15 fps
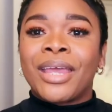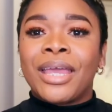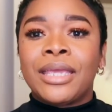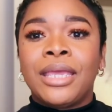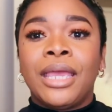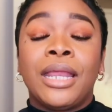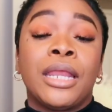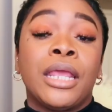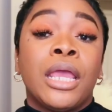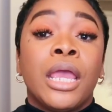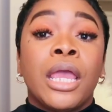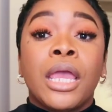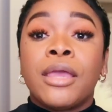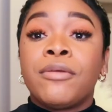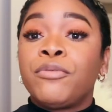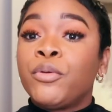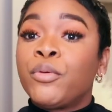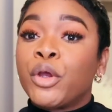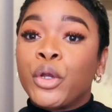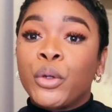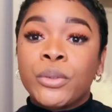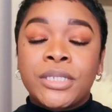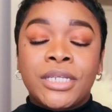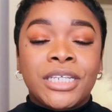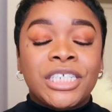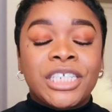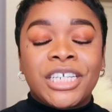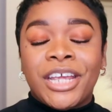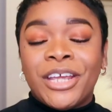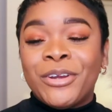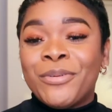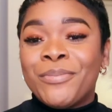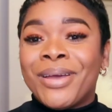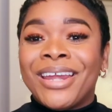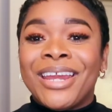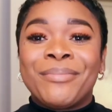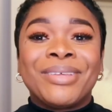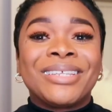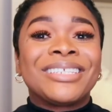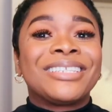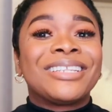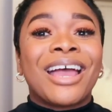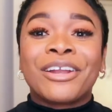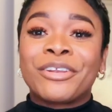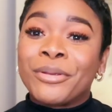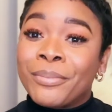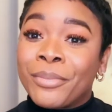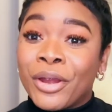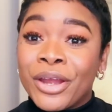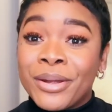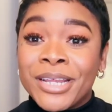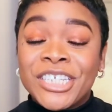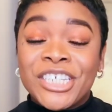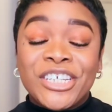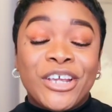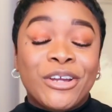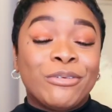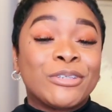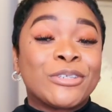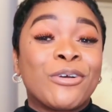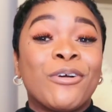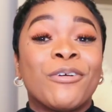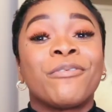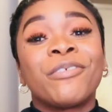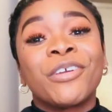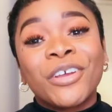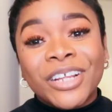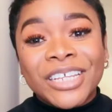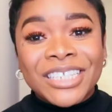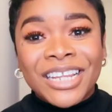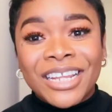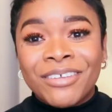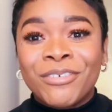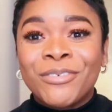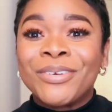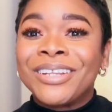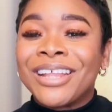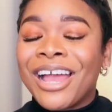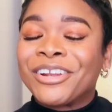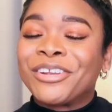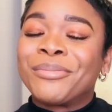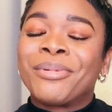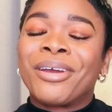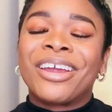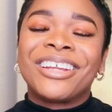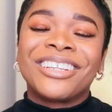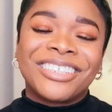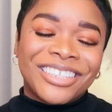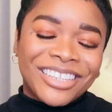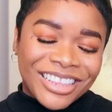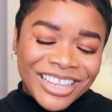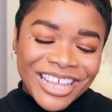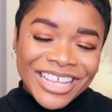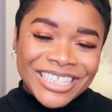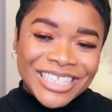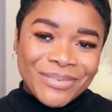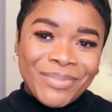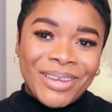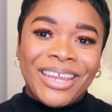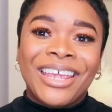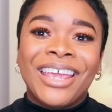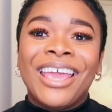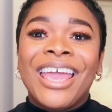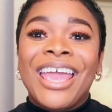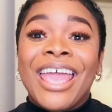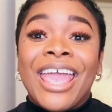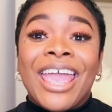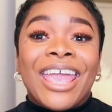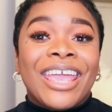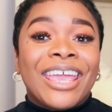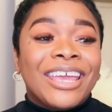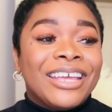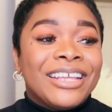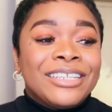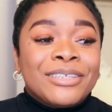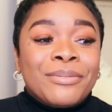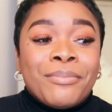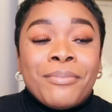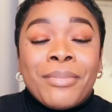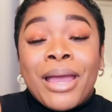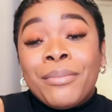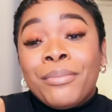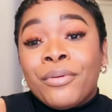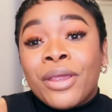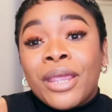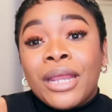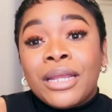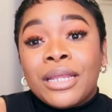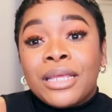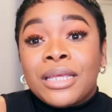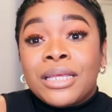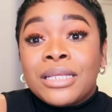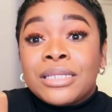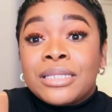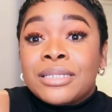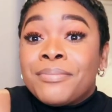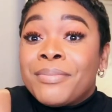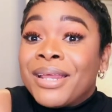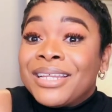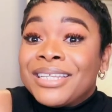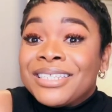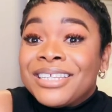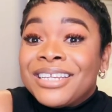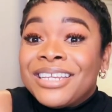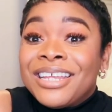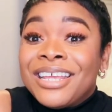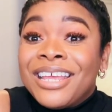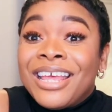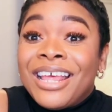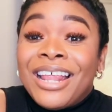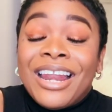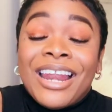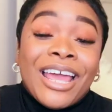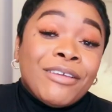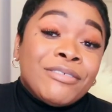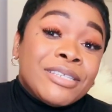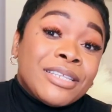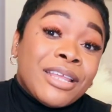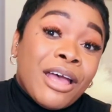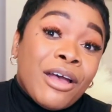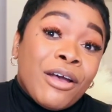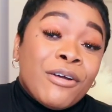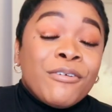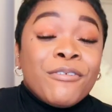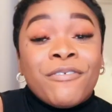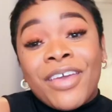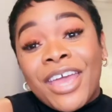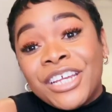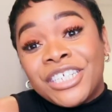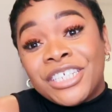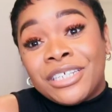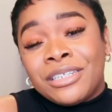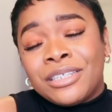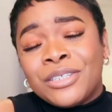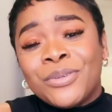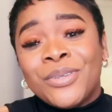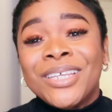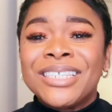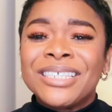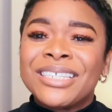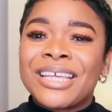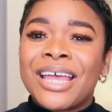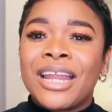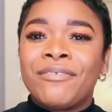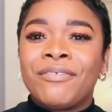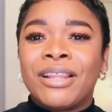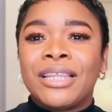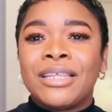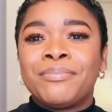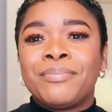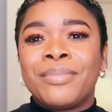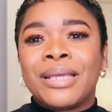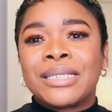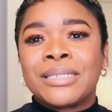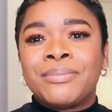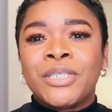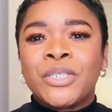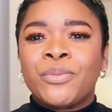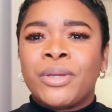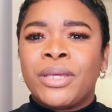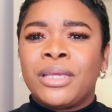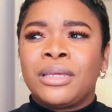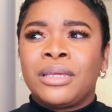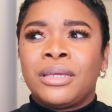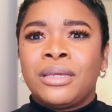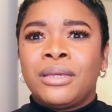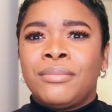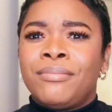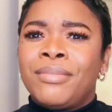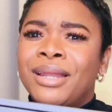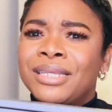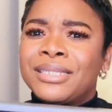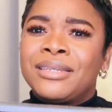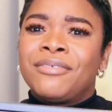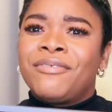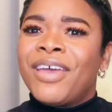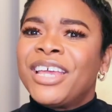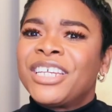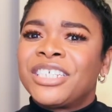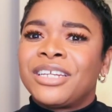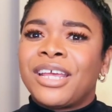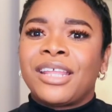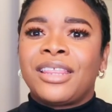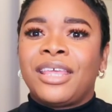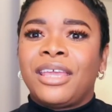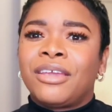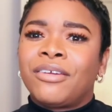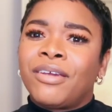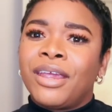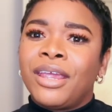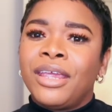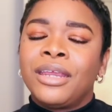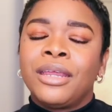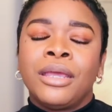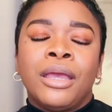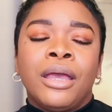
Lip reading: Again, if you are new to this channel, my name is Dr. Martin. This channel is called Fearlessly Living with Dr. Martin. That's me. And my brand is Medicine, Lifestyle, Fashion. So this is kind of a mix between medicine and fashion, I think, right?